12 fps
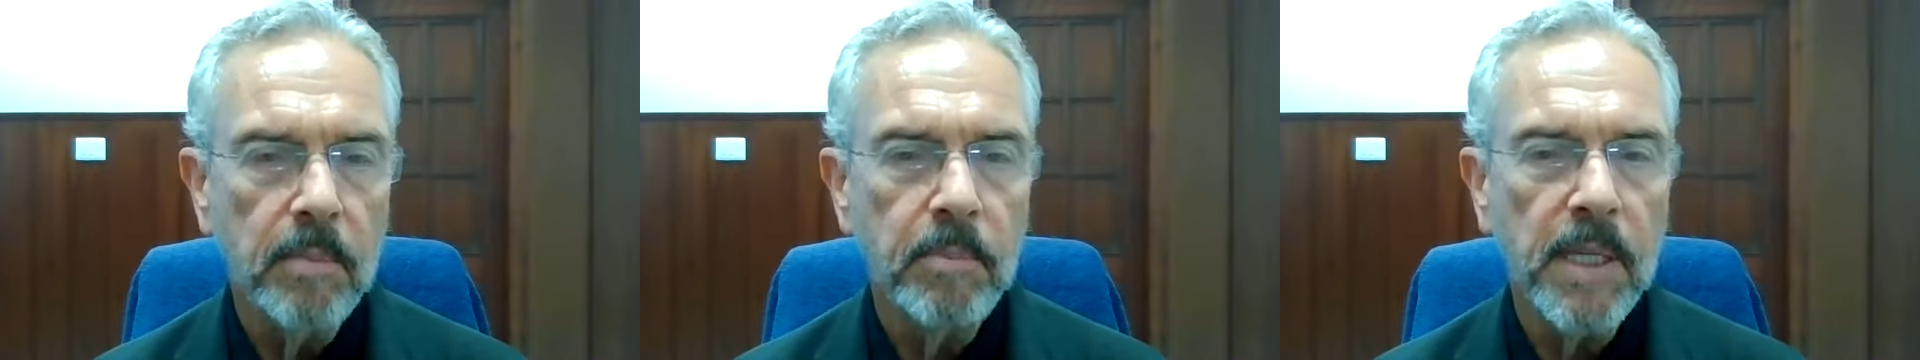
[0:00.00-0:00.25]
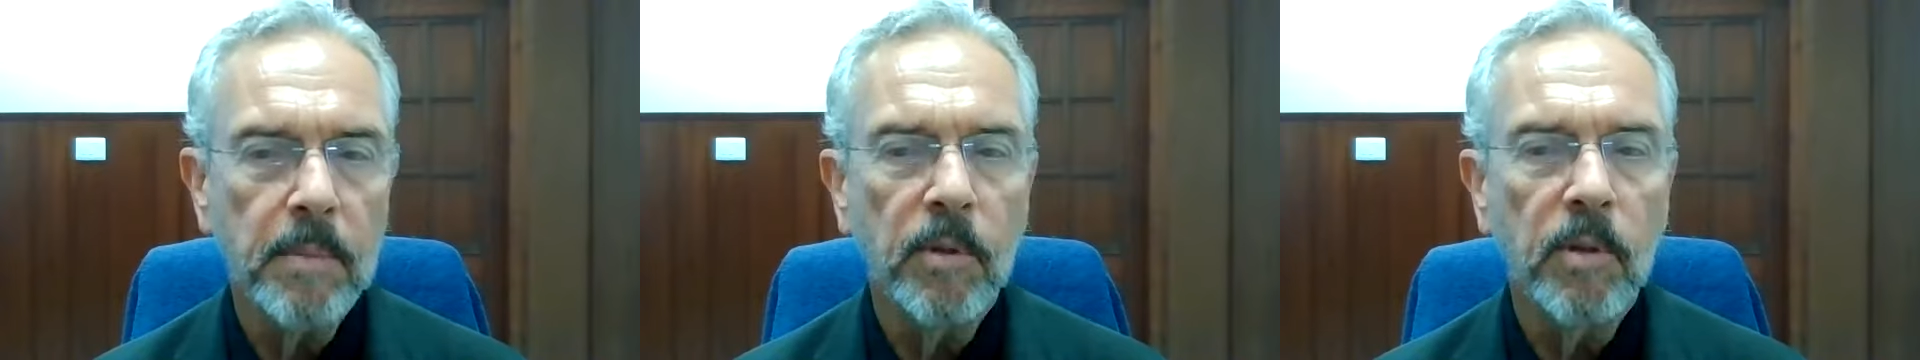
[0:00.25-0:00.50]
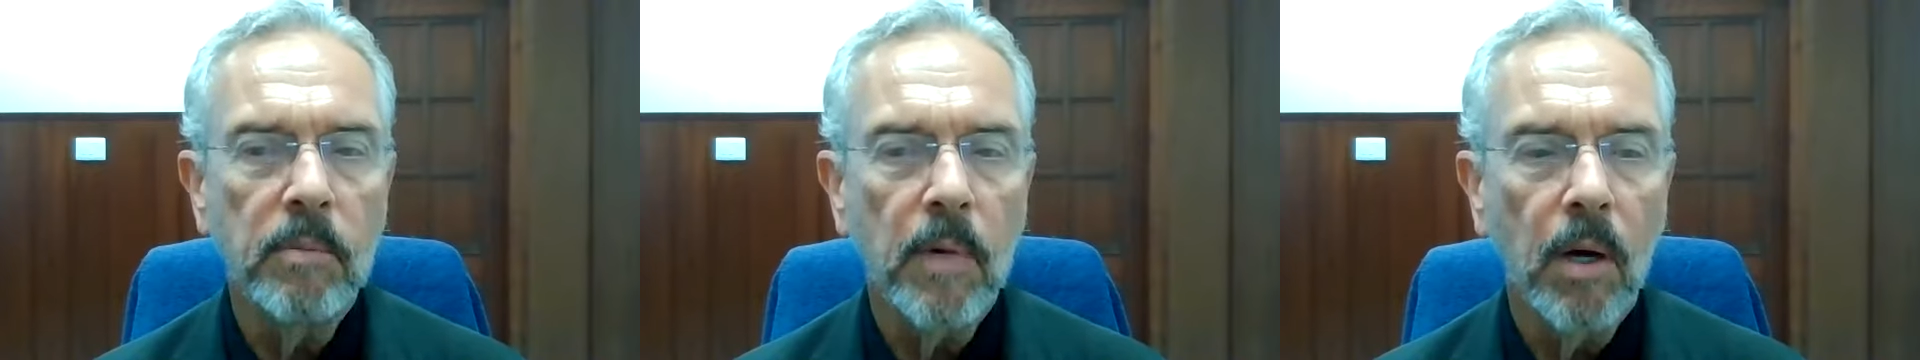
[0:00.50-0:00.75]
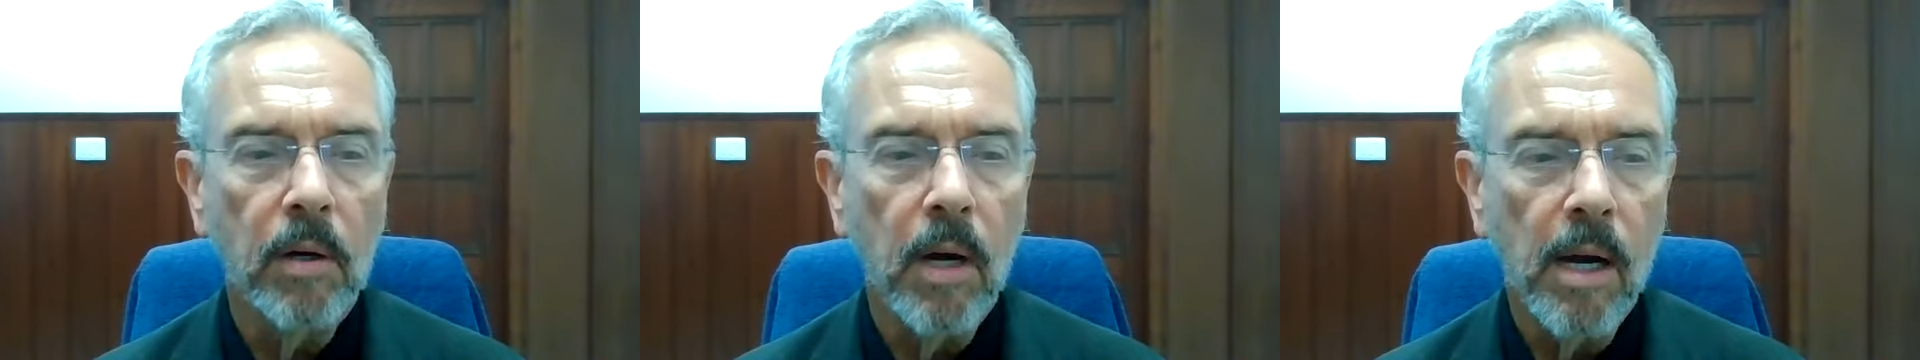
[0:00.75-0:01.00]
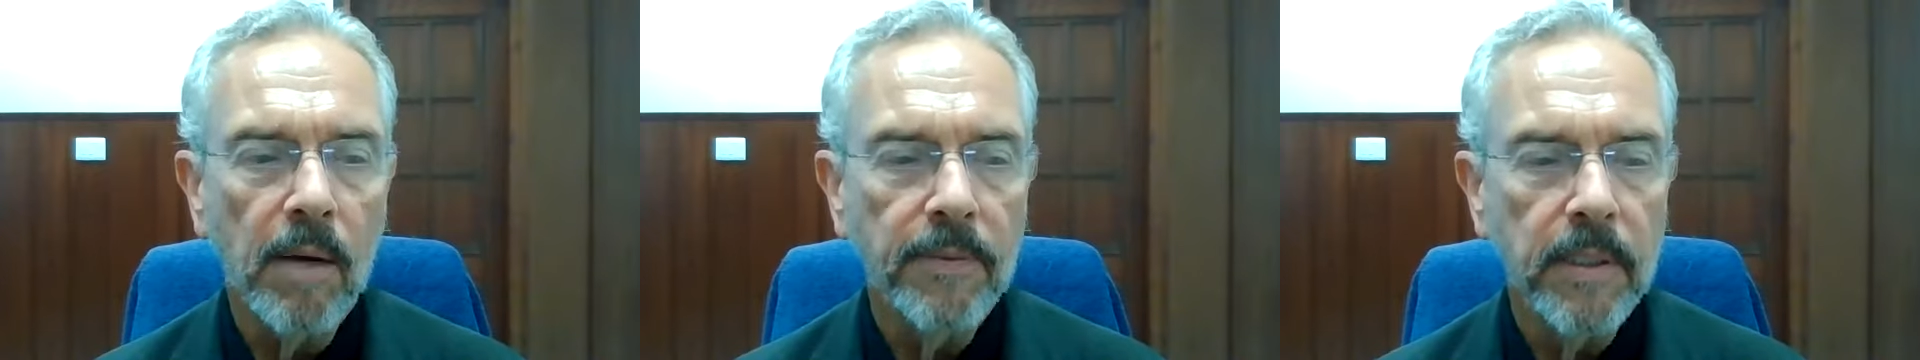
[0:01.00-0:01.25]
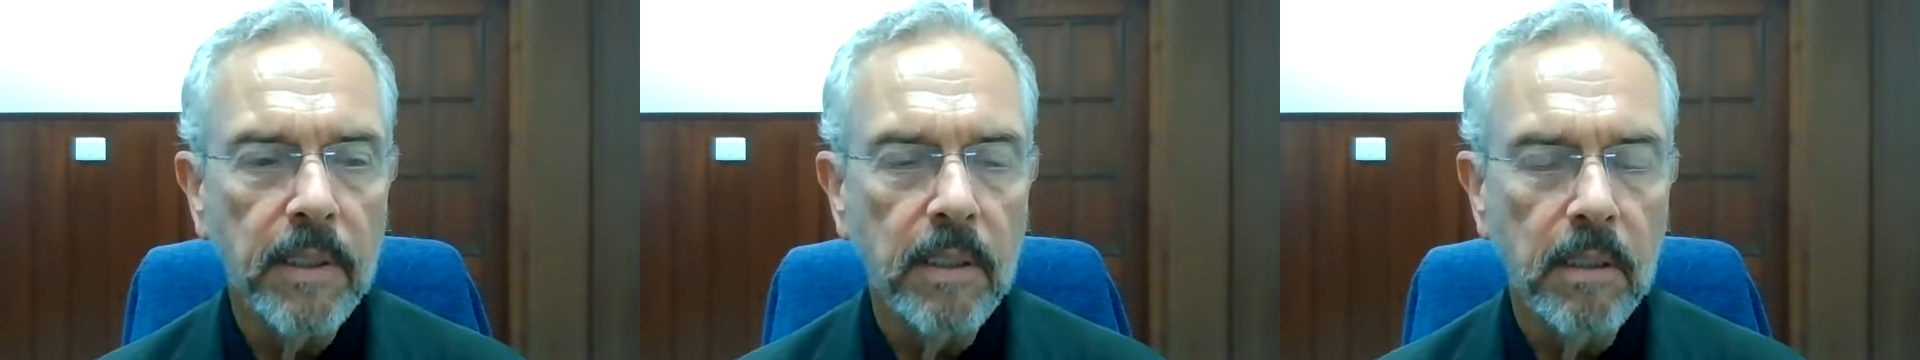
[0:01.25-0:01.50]
people are
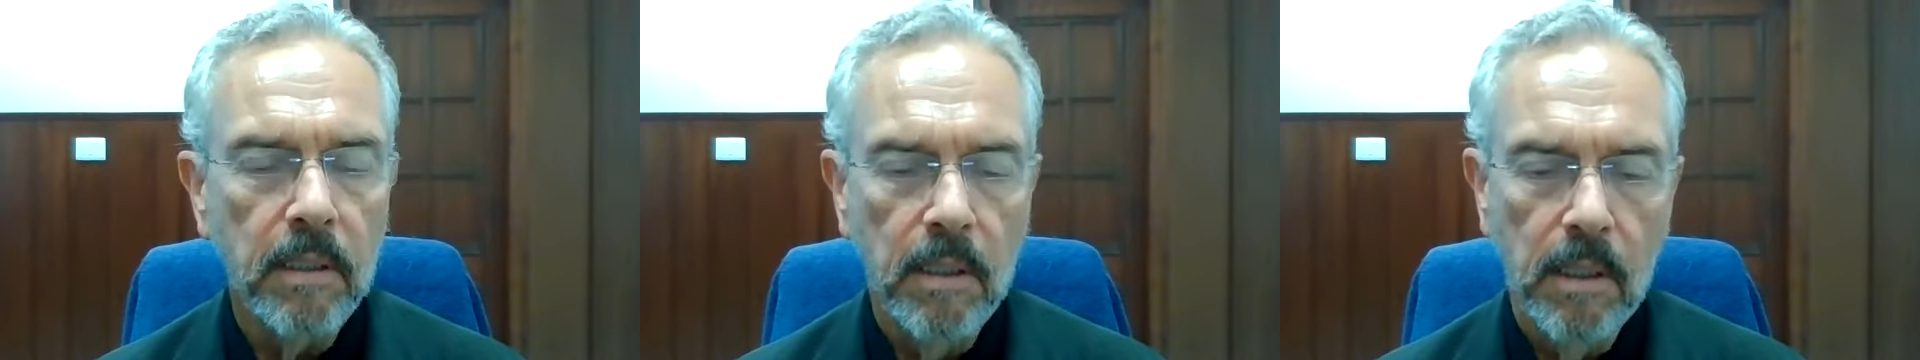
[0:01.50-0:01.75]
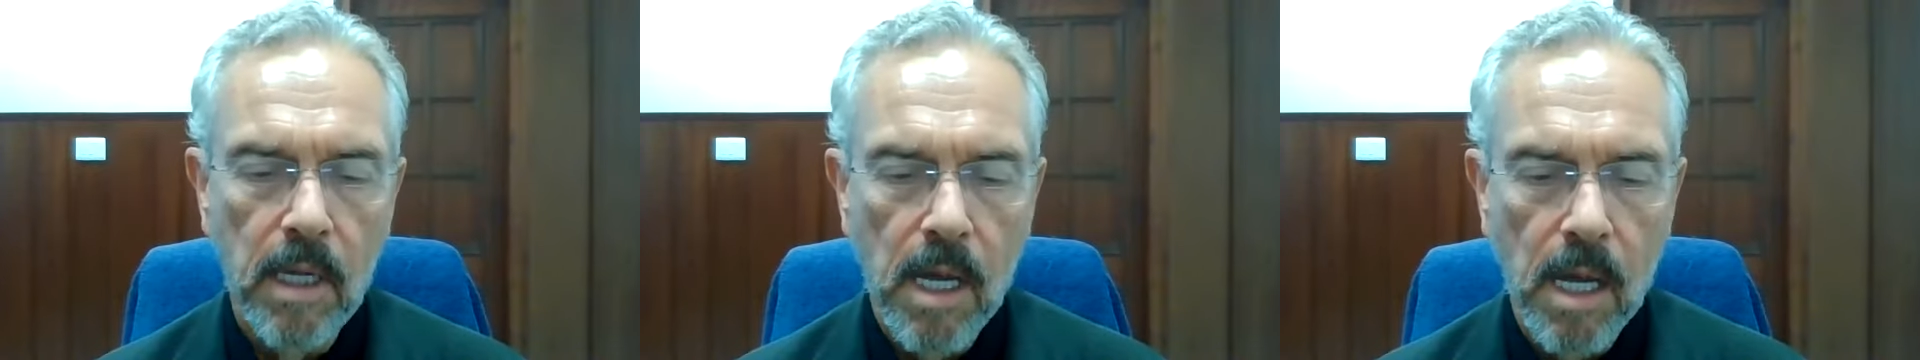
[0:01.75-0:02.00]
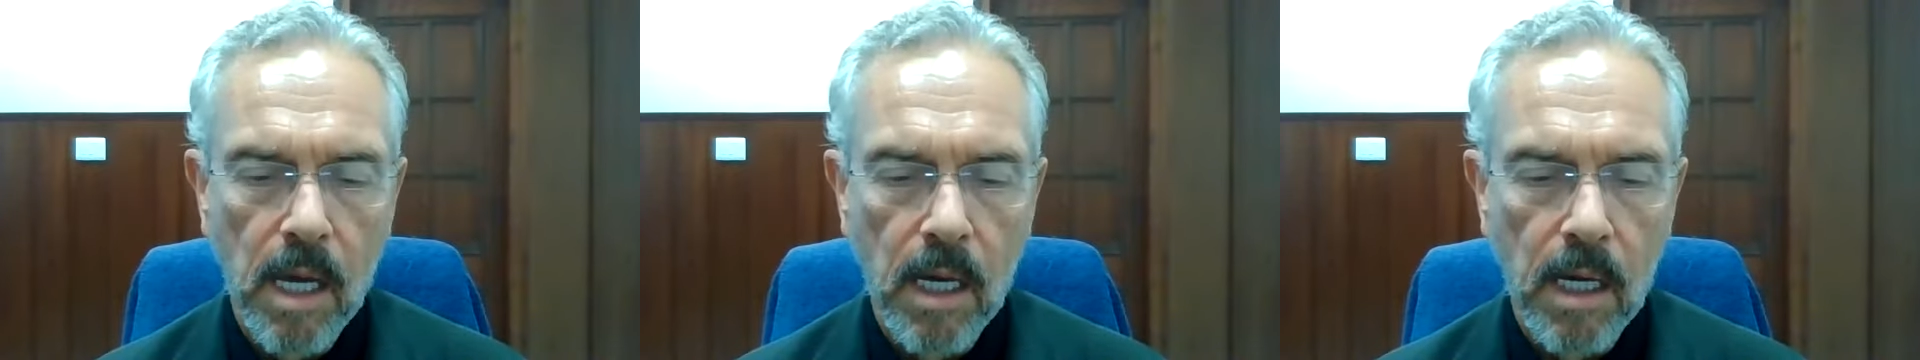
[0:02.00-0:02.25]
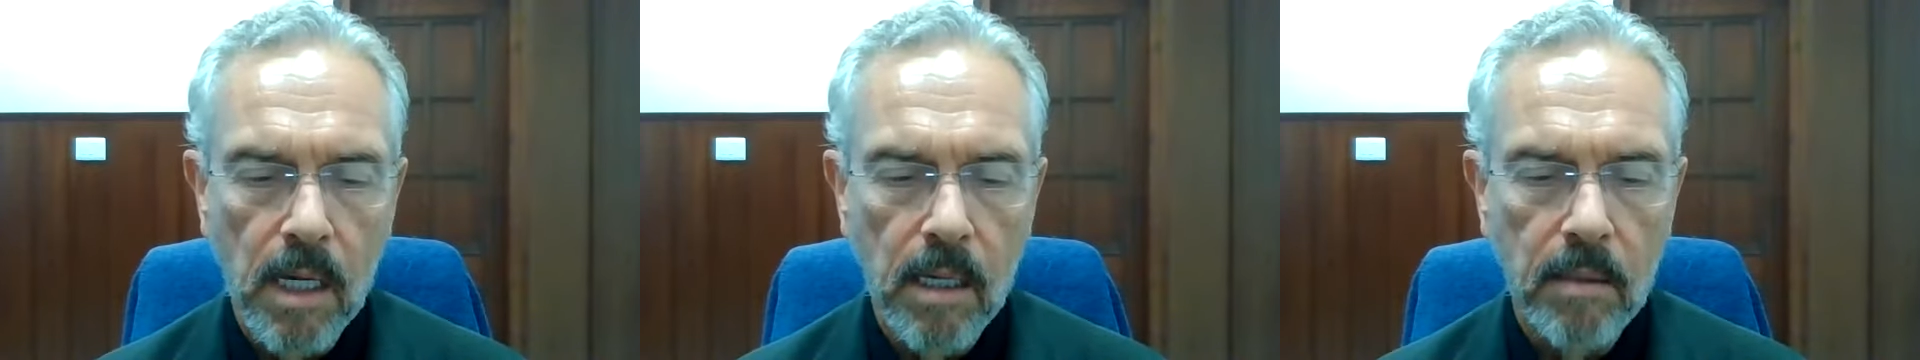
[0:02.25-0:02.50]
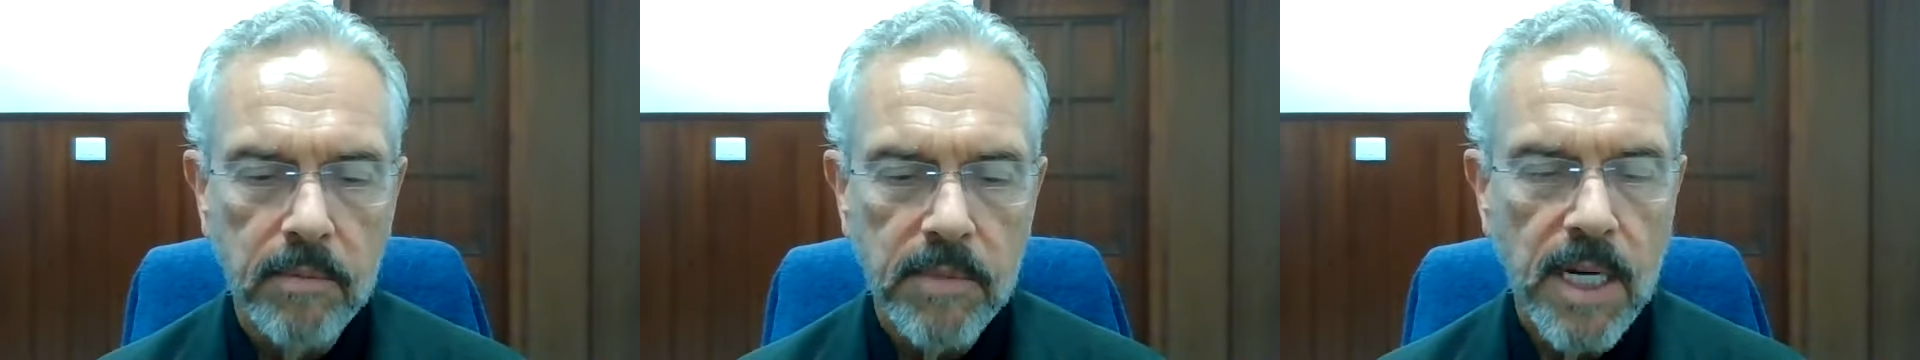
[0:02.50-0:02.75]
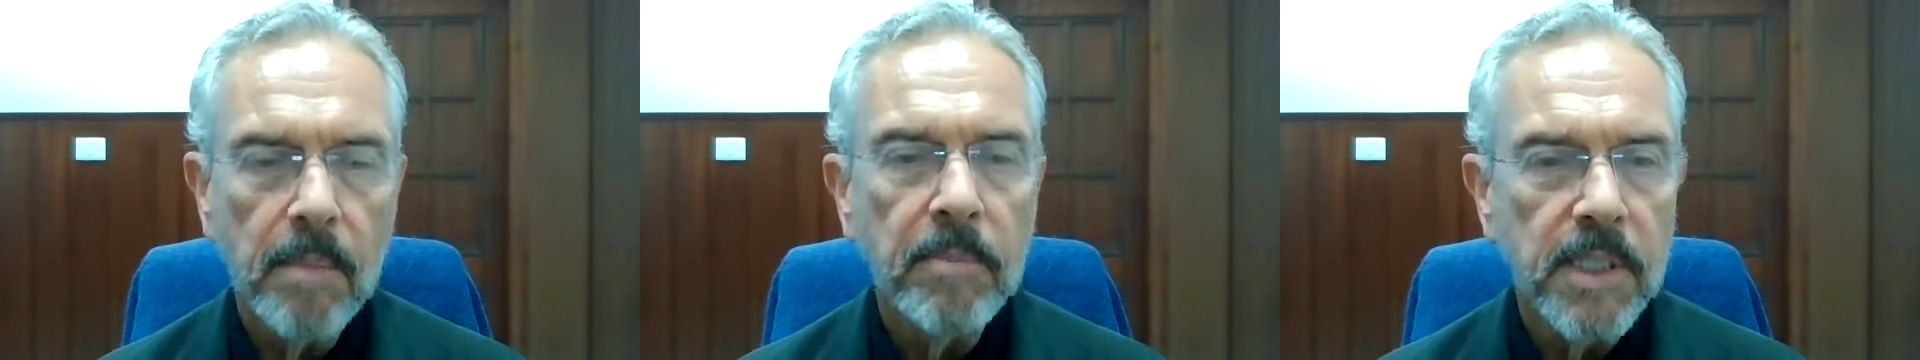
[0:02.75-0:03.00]
often
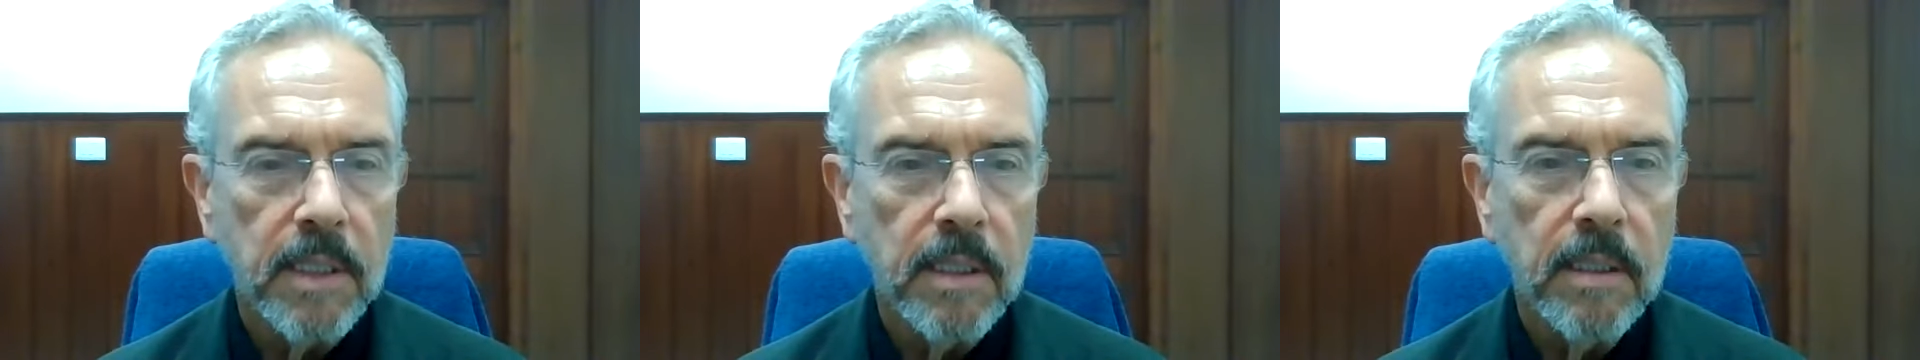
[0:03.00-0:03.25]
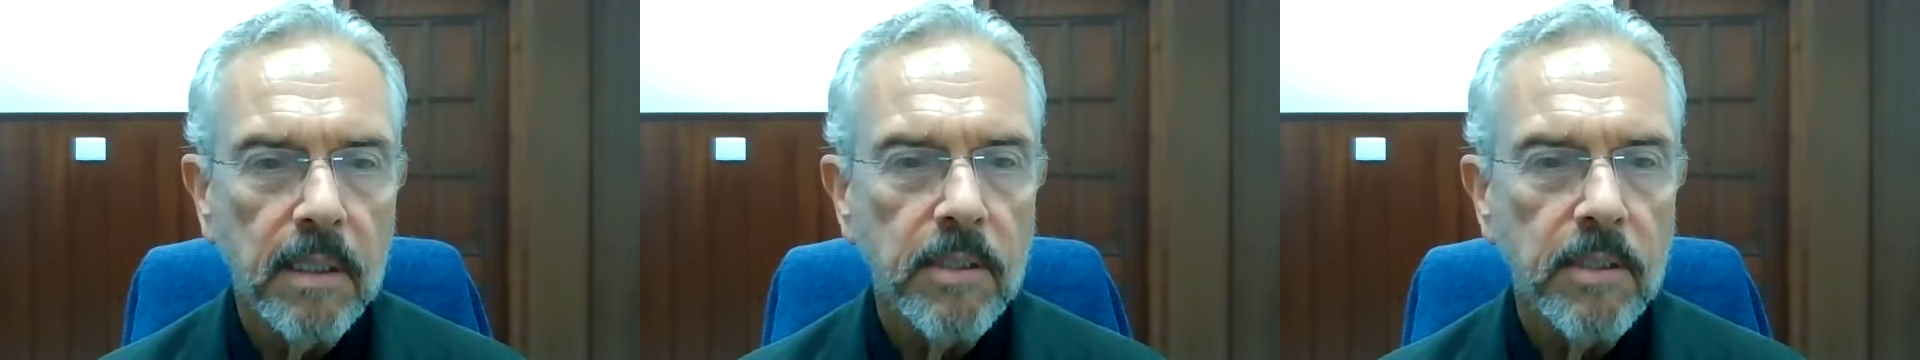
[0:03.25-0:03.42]
tempted